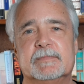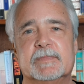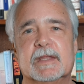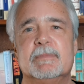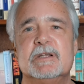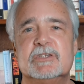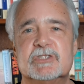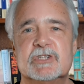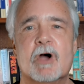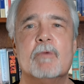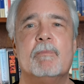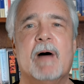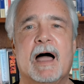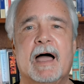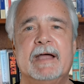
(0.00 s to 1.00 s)
mean, Joe
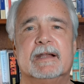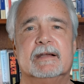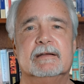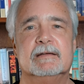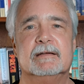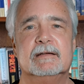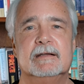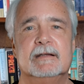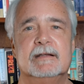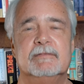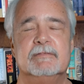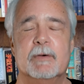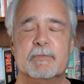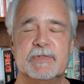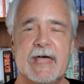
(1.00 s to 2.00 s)
Biden,
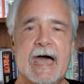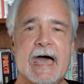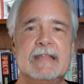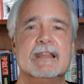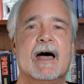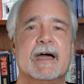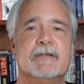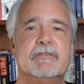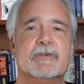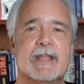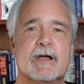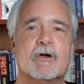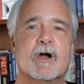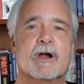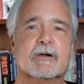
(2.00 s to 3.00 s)
the headline for
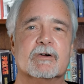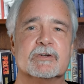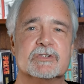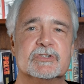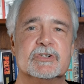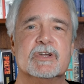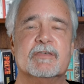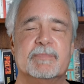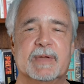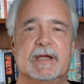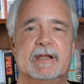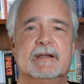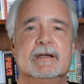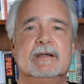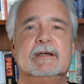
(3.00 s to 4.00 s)
that article should have
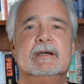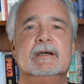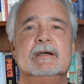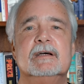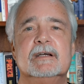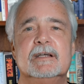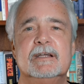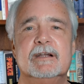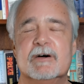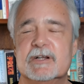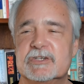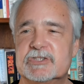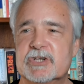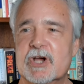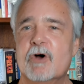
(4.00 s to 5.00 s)
been, you know,
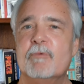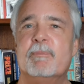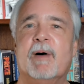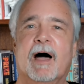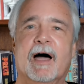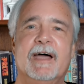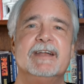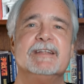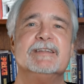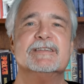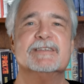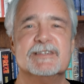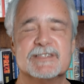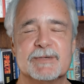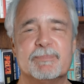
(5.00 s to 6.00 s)
Joe Biden,
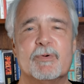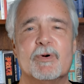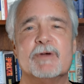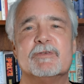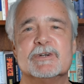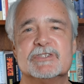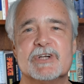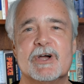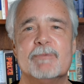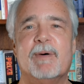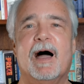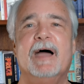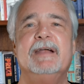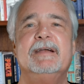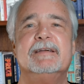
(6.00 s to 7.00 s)
support for Joe
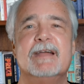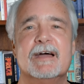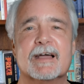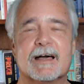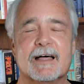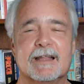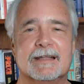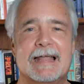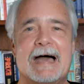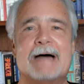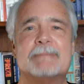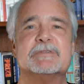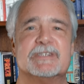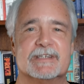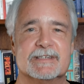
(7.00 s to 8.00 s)
Biden
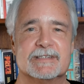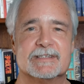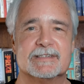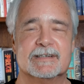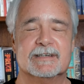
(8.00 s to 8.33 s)
collapses